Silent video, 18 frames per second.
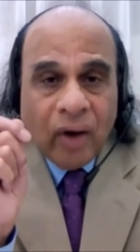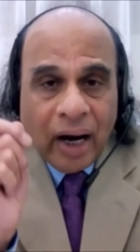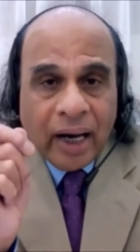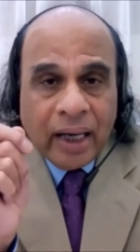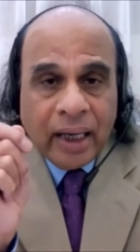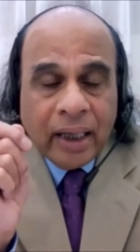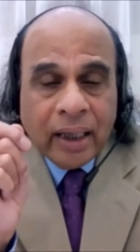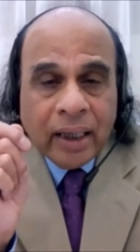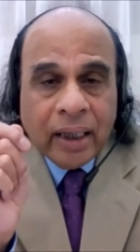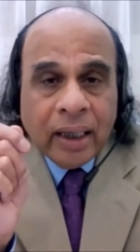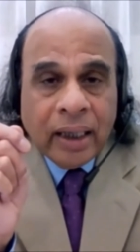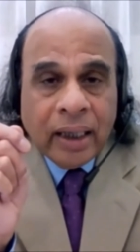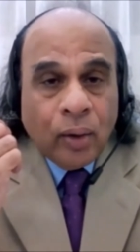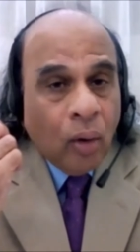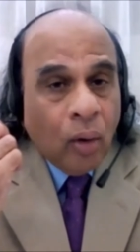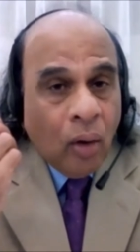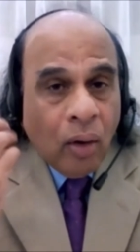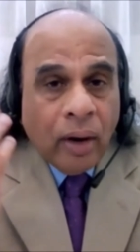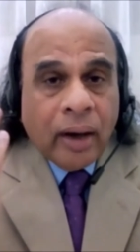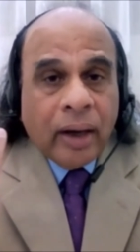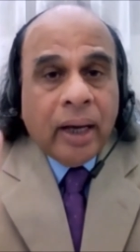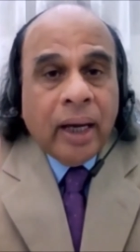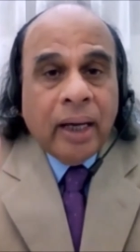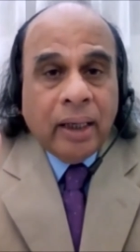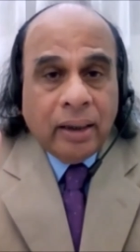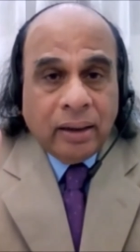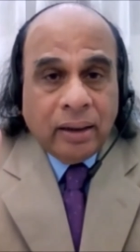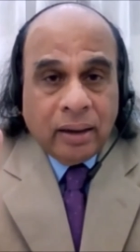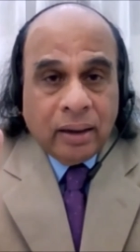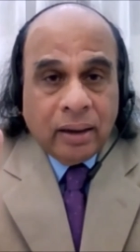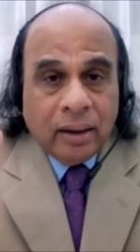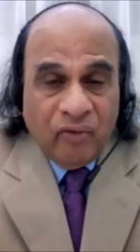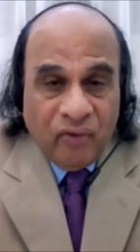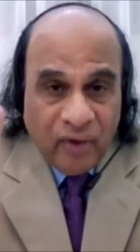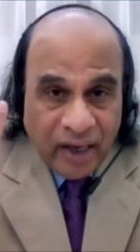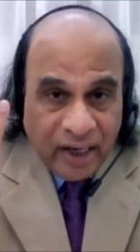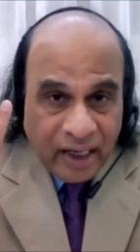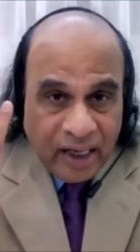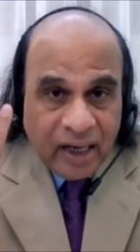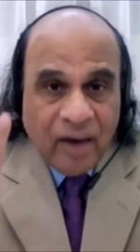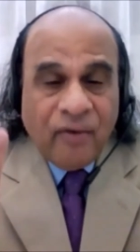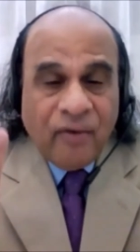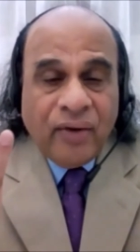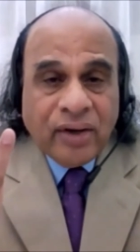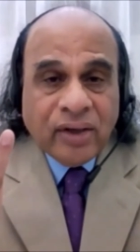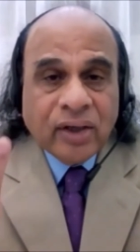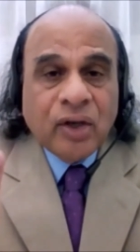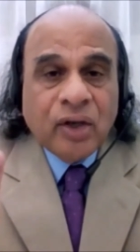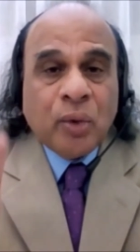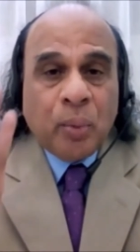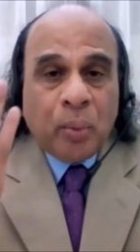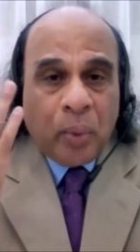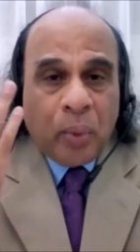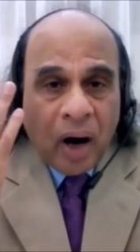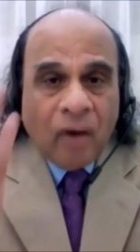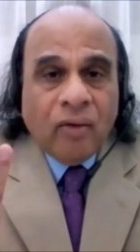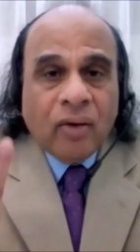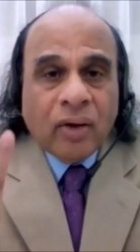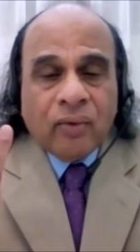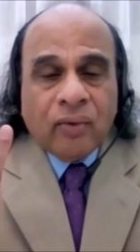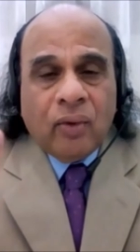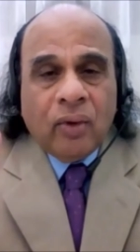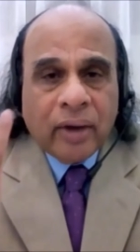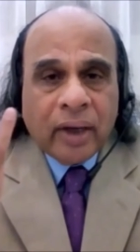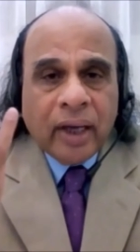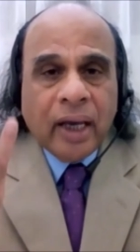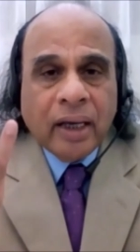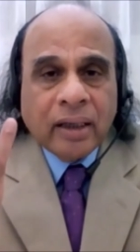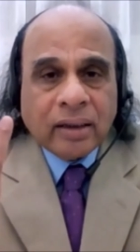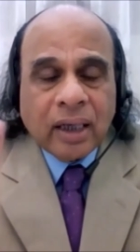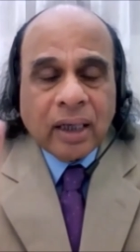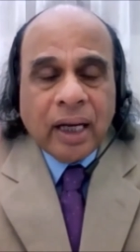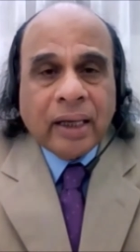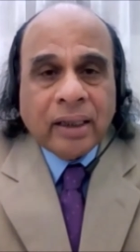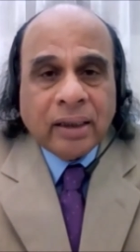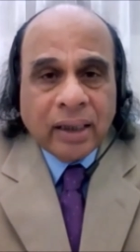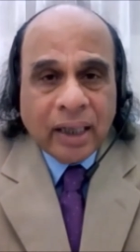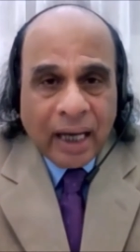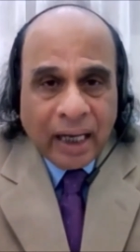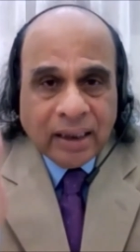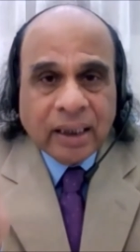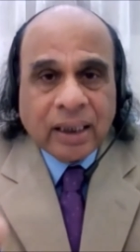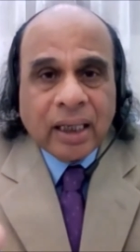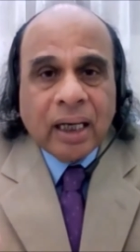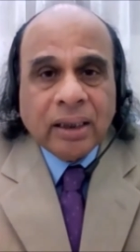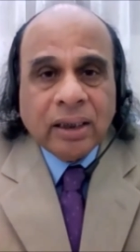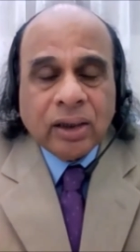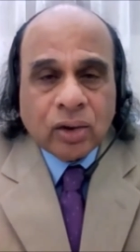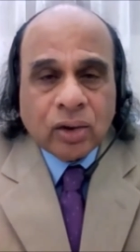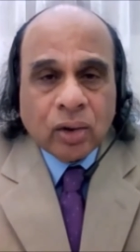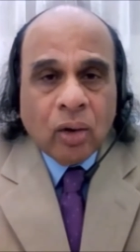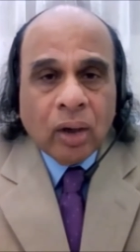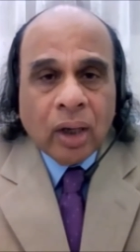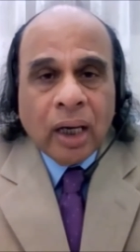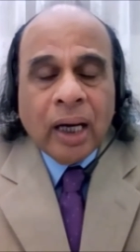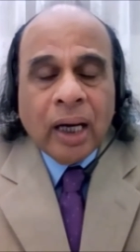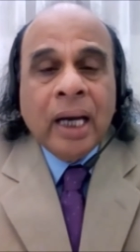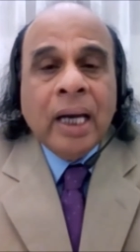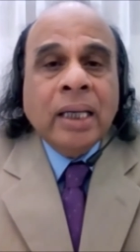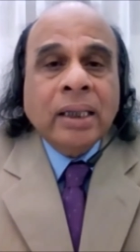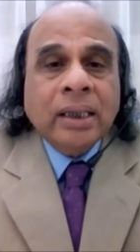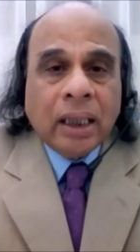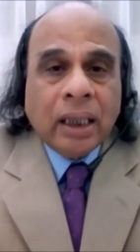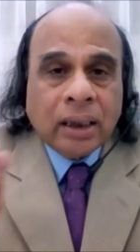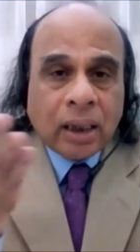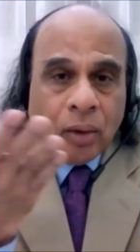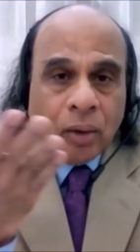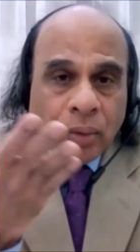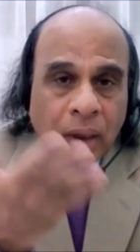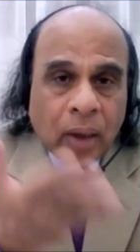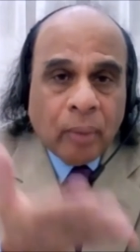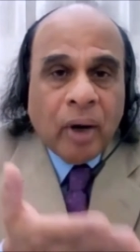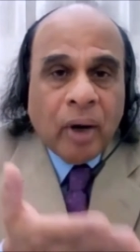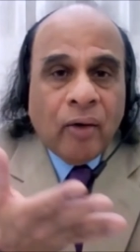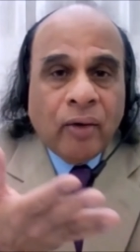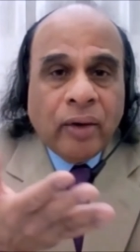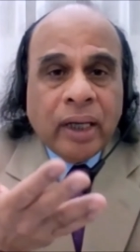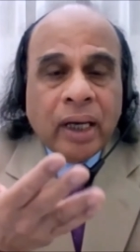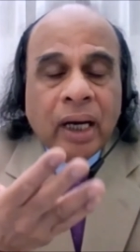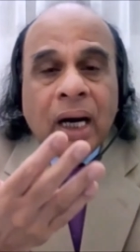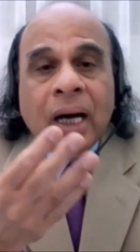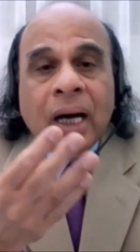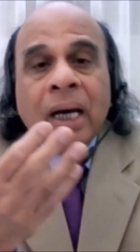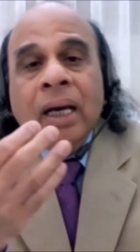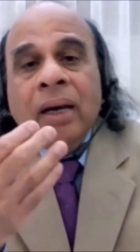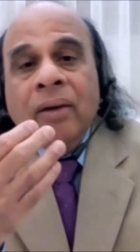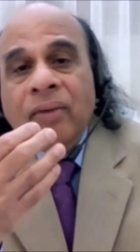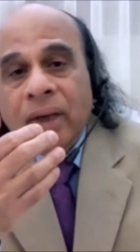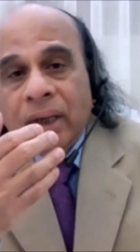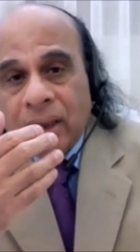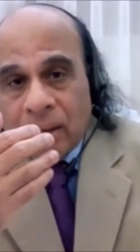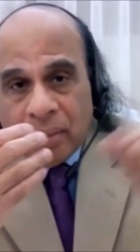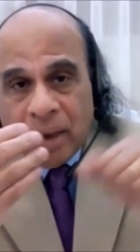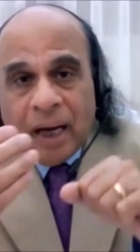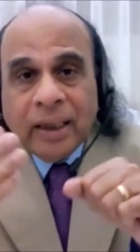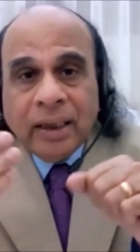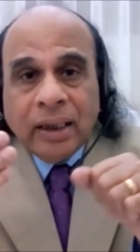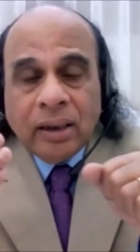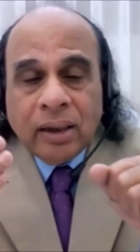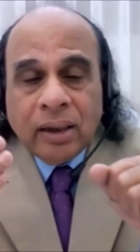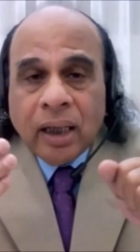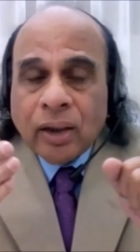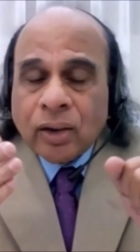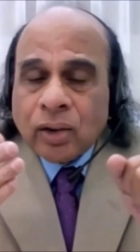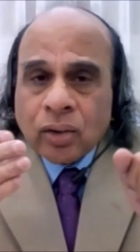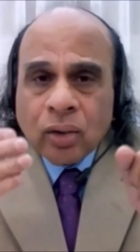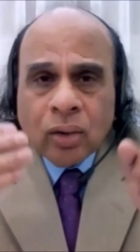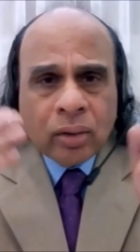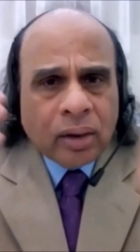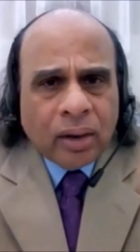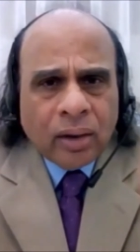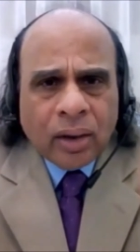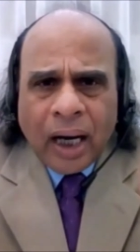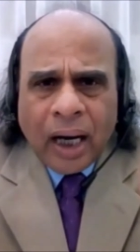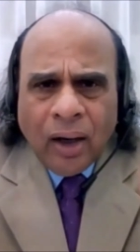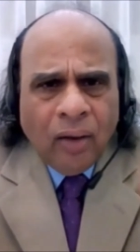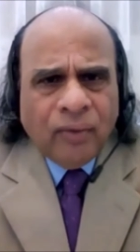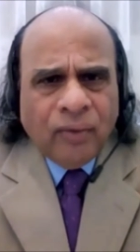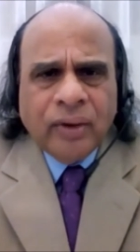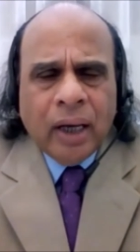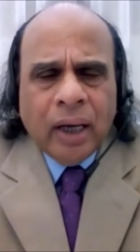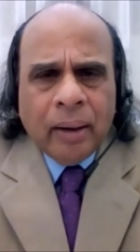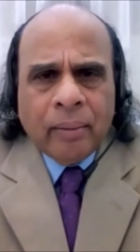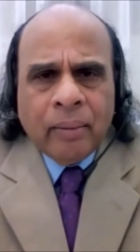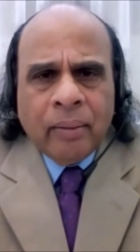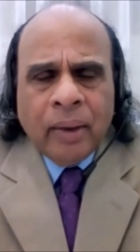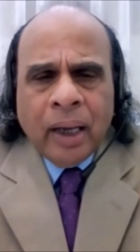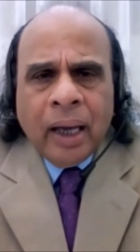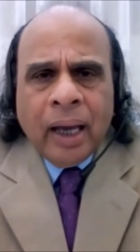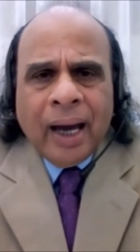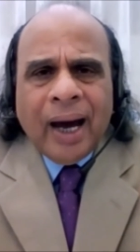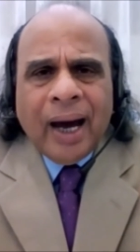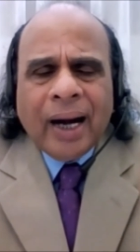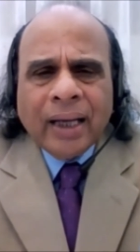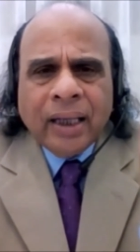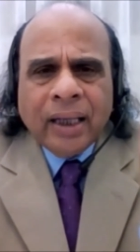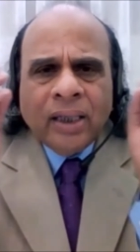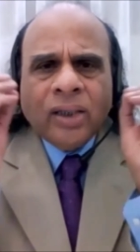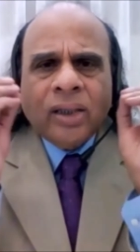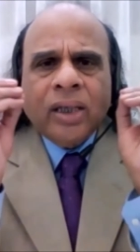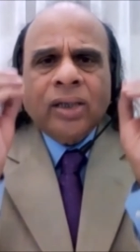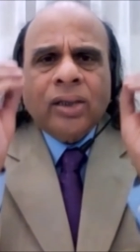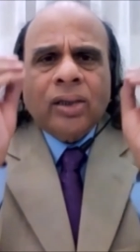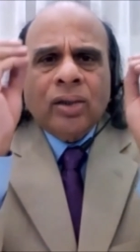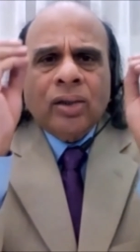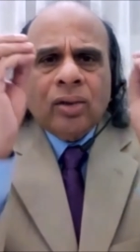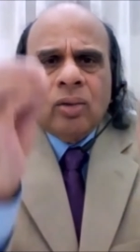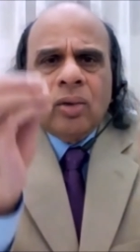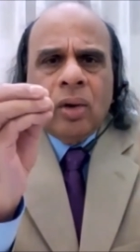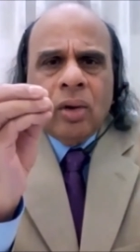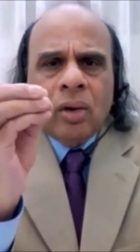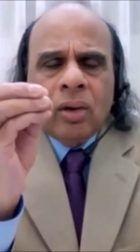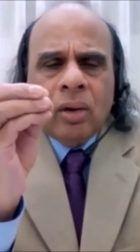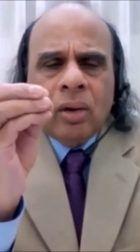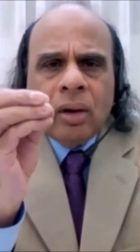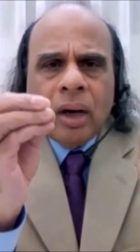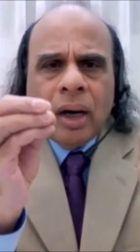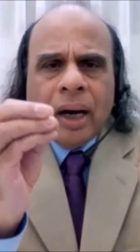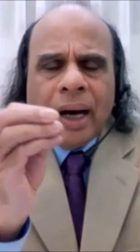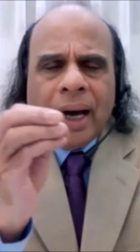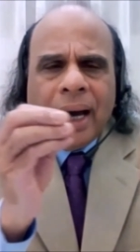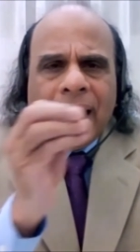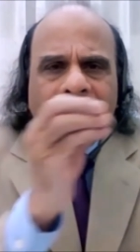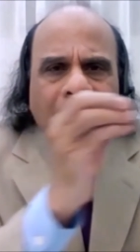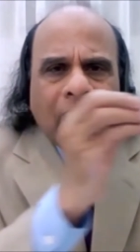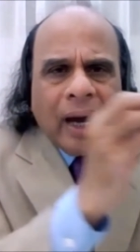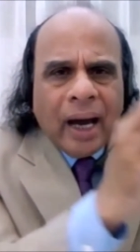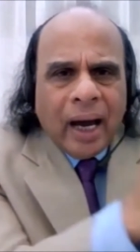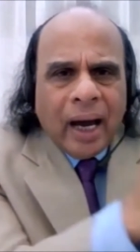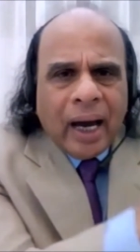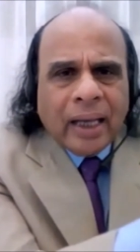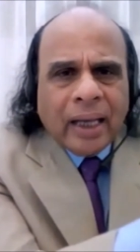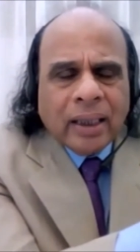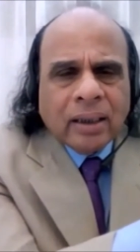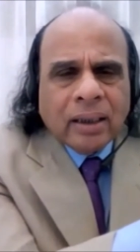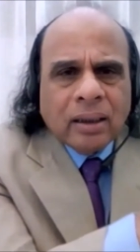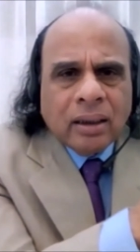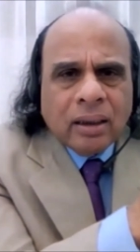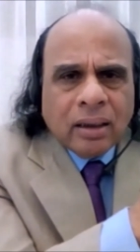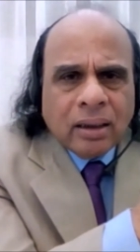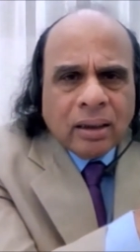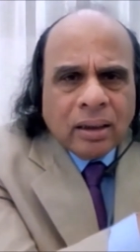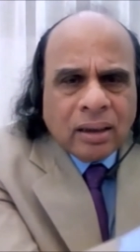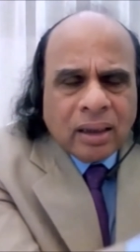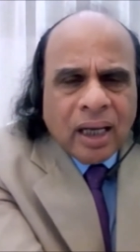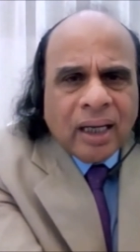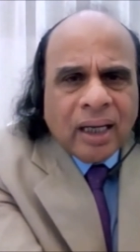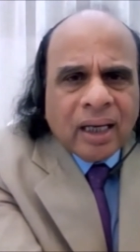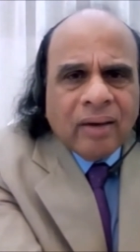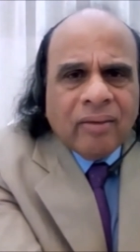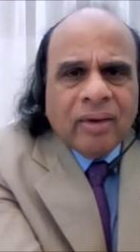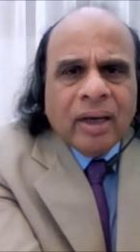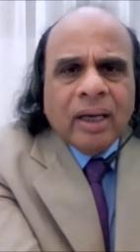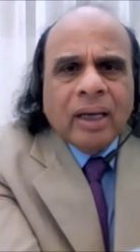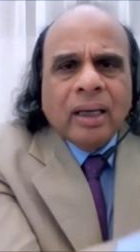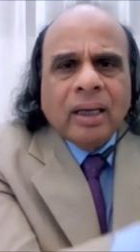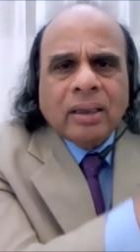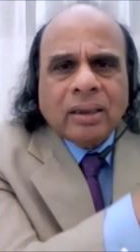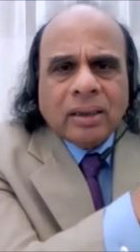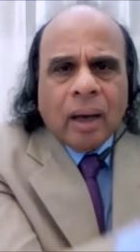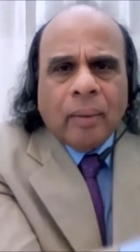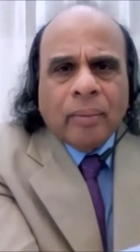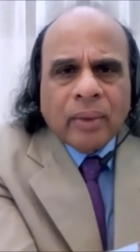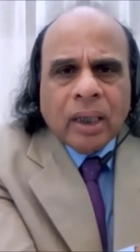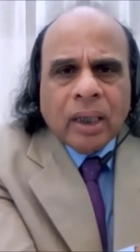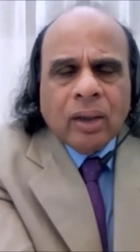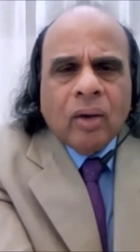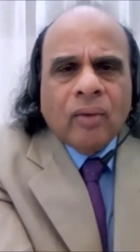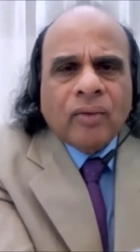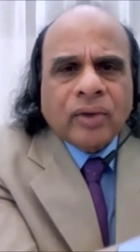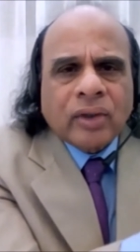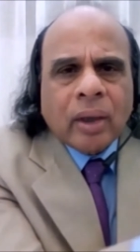why no king, very efficient, powerful kings like Rajaraja Chola, Chandragupta Maurya, Vikramaditya, so none of them had the intention to go and take away something